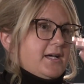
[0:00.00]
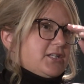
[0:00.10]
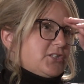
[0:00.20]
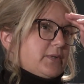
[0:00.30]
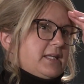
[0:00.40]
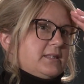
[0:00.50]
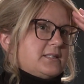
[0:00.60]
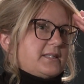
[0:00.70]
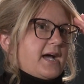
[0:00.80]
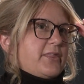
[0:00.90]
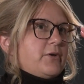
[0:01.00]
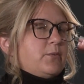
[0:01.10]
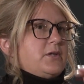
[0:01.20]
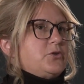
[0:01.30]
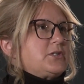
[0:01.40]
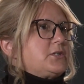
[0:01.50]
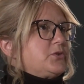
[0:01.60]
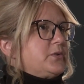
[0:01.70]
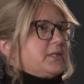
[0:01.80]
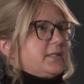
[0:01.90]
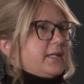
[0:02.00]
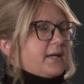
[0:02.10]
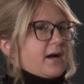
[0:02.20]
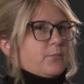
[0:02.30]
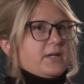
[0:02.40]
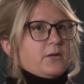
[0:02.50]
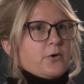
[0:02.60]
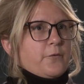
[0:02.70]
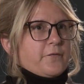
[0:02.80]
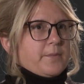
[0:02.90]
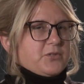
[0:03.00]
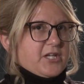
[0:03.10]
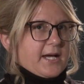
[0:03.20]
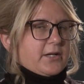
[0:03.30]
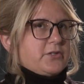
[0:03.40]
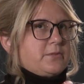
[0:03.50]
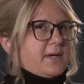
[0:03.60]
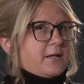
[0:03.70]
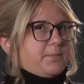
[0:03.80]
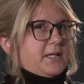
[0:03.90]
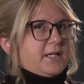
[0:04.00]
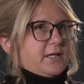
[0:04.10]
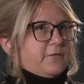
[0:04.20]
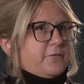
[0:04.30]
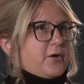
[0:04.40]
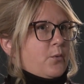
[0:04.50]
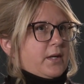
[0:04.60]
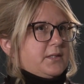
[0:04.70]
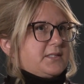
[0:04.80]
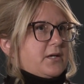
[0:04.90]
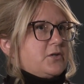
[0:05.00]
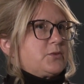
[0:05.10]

So in this gathering, we usually do it, we go from Chandler to Matapedia for our wellness center.